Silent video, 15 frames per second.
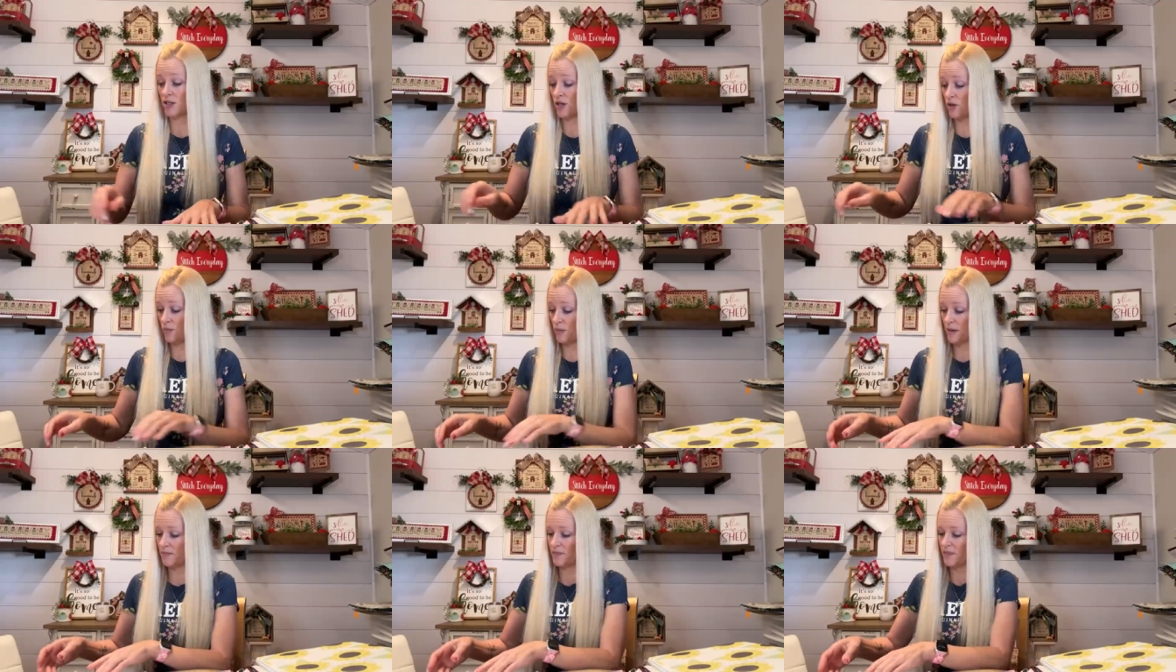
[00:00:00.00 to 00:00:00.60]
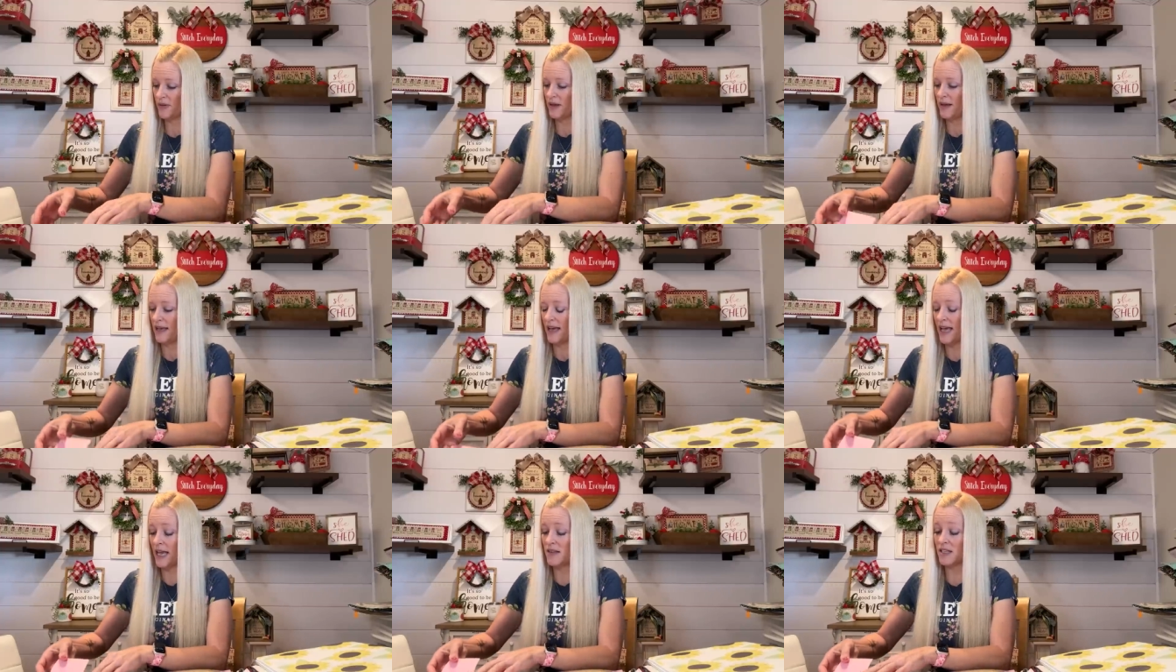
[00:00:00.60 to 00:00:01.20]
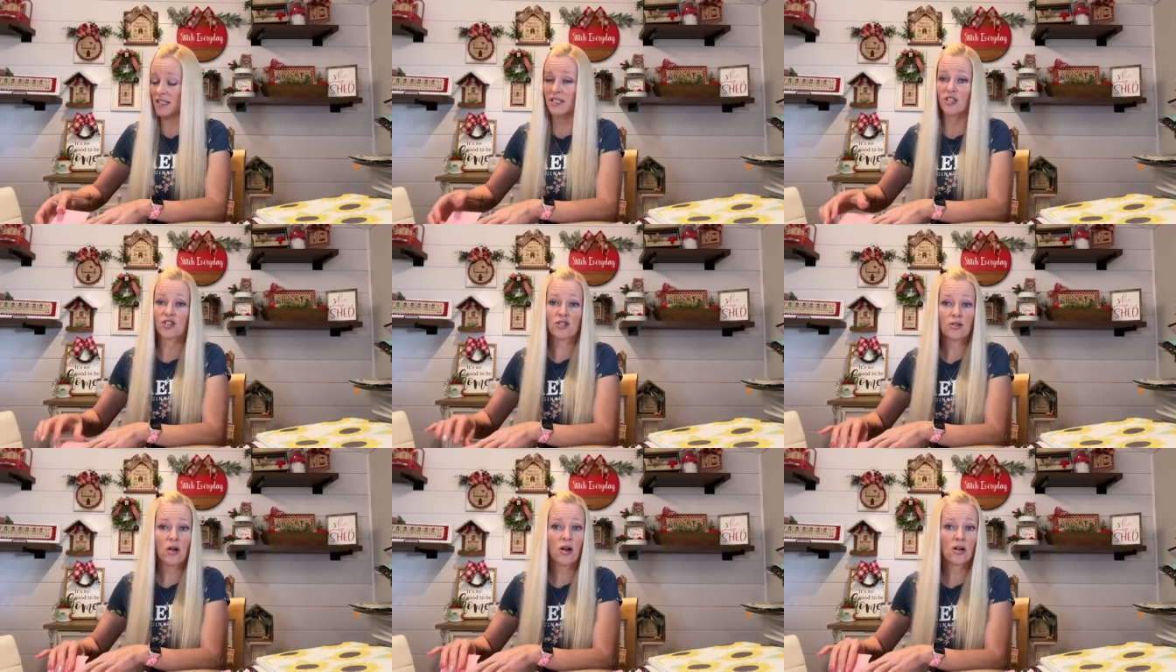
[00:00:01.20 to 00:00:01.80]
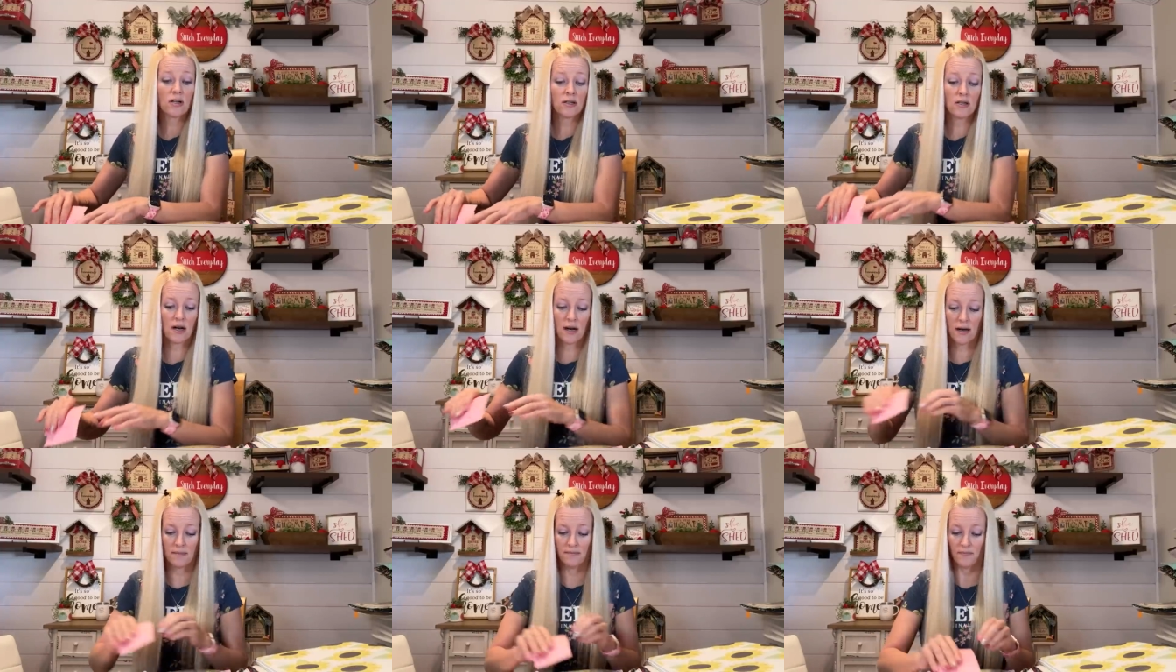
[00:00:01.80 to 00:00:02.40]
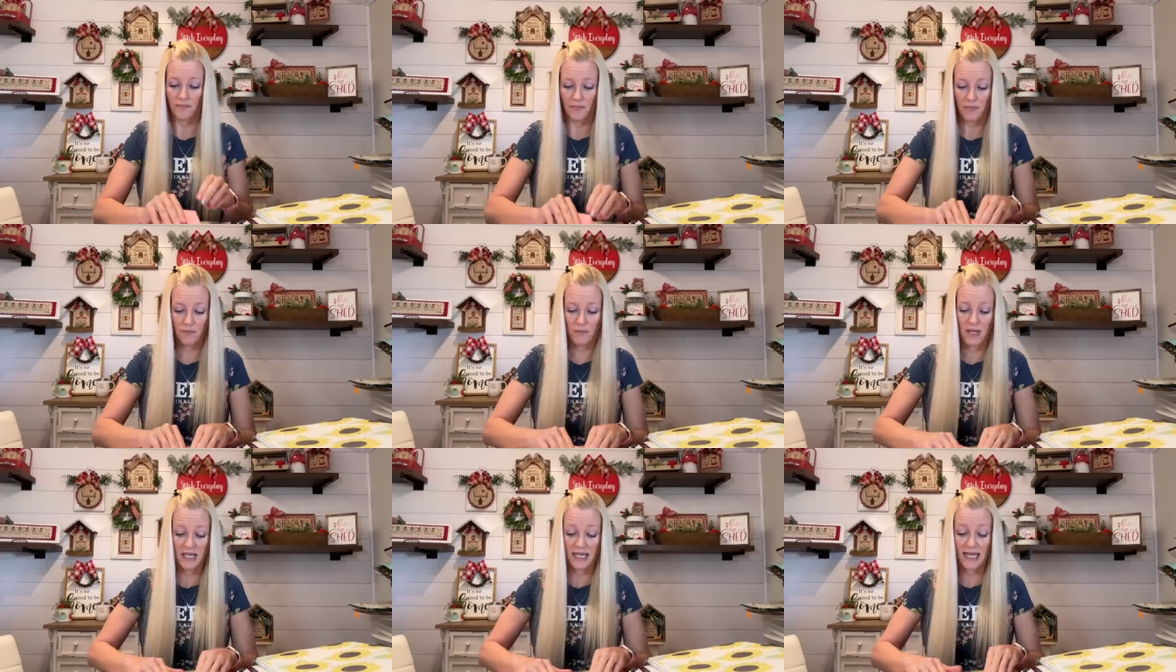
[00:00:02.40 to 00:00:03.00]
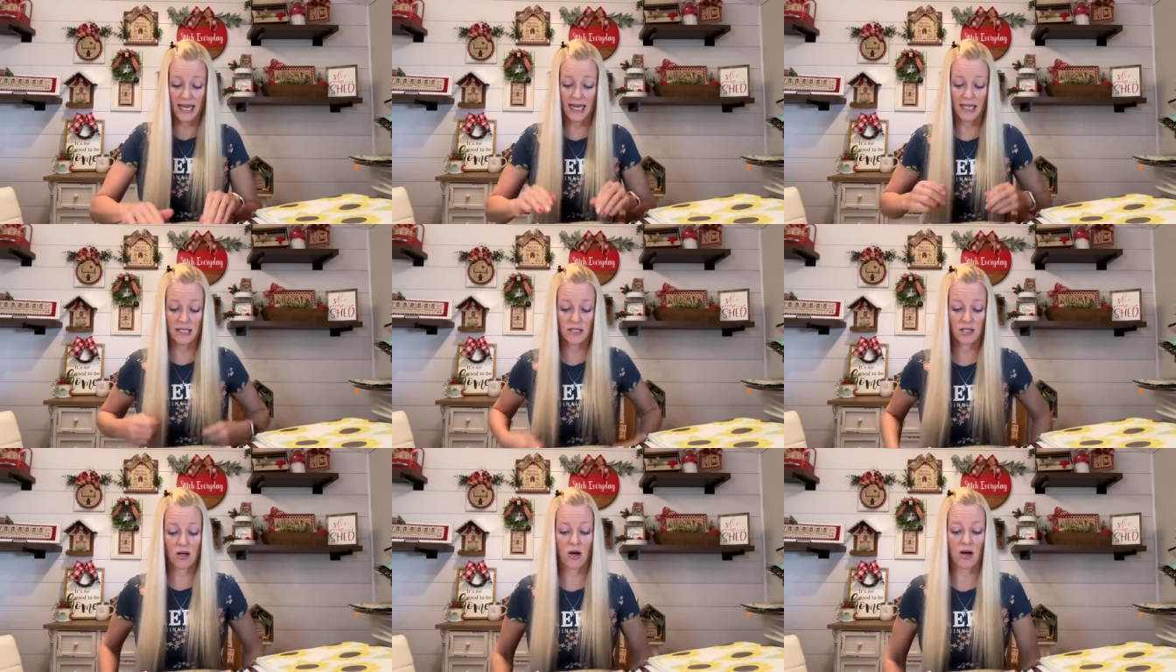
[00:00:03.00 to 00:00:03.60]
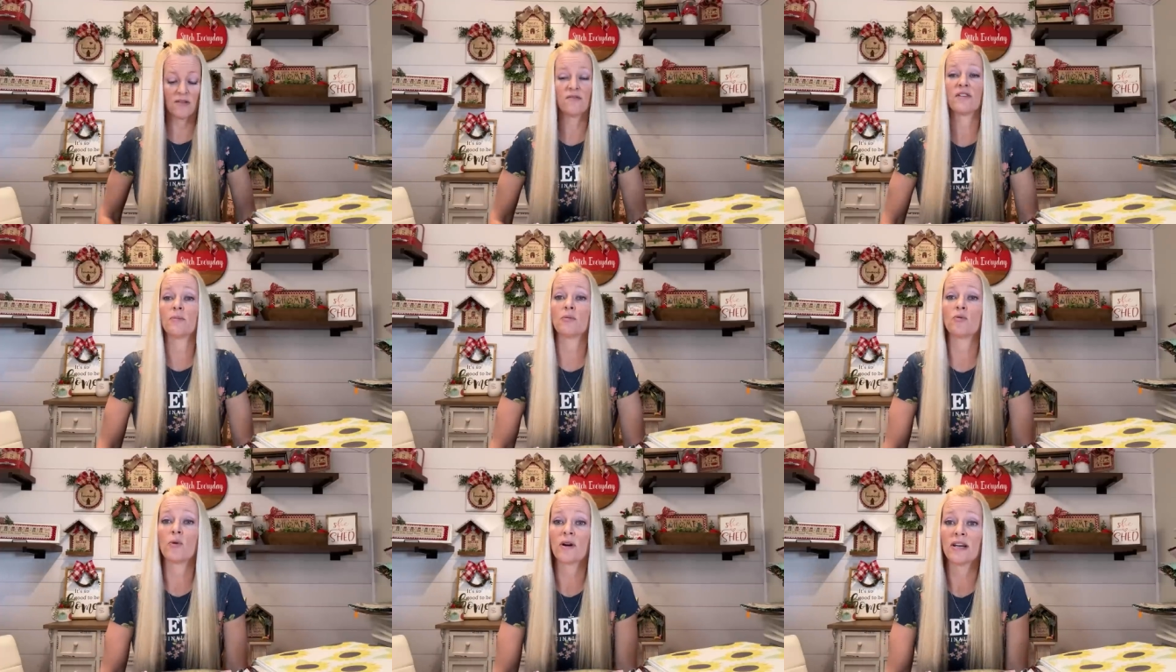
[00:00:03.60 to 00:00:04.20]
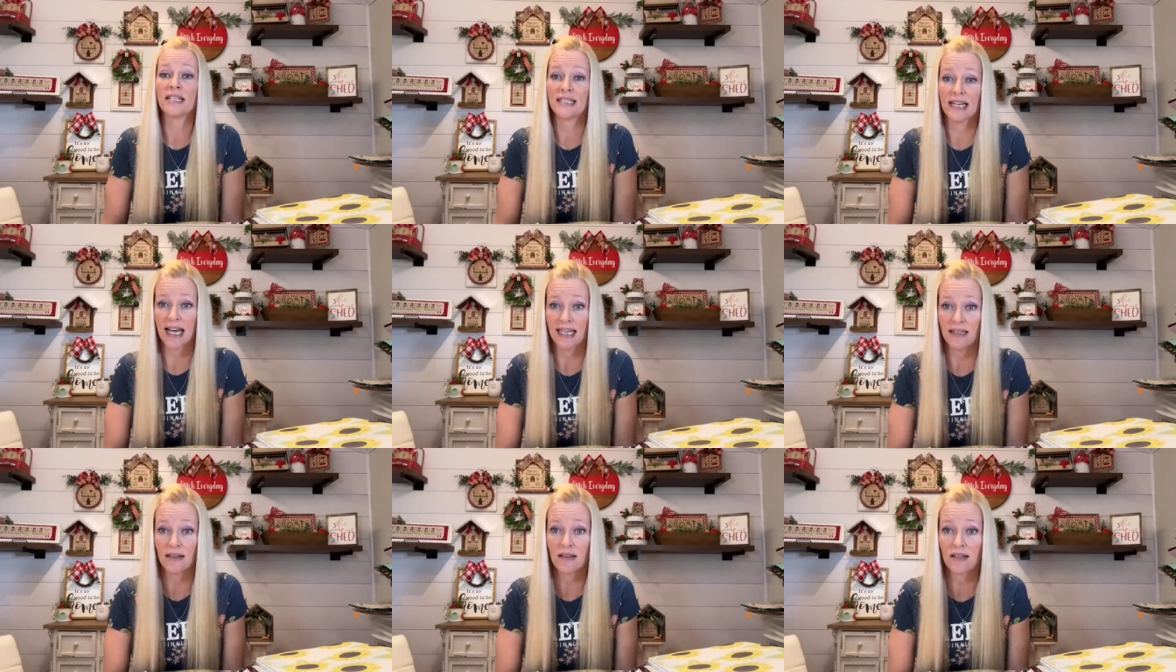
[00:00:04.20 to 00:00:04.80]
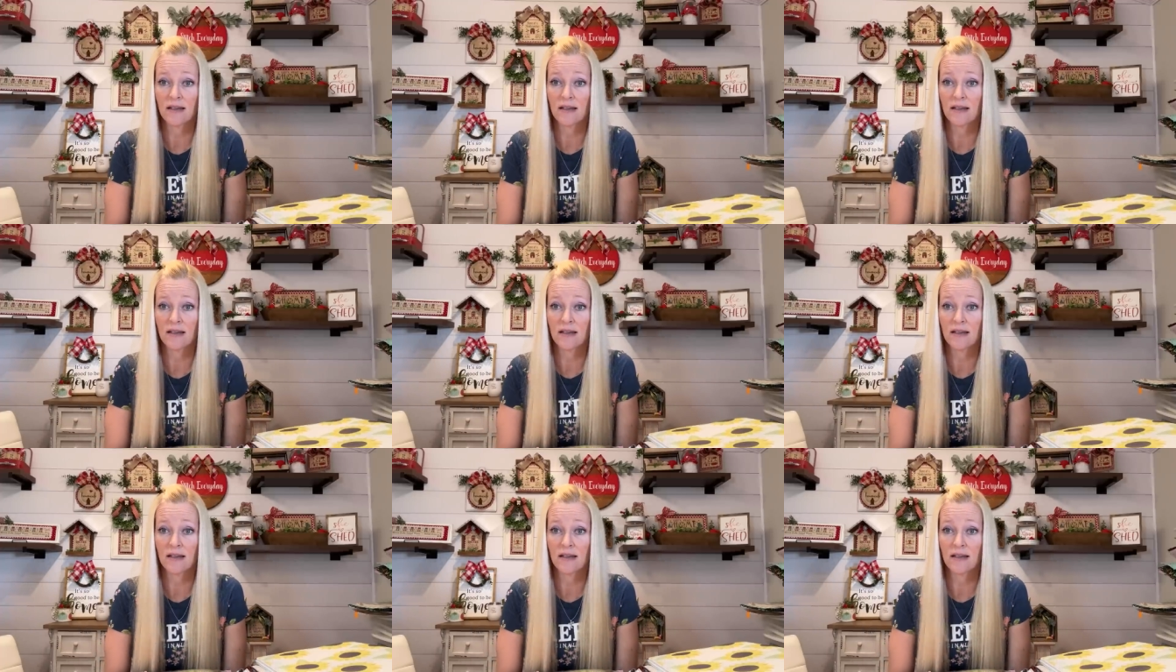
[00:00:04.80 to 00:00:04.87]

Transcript: taupe. And the stitch along um, begins on February 9th.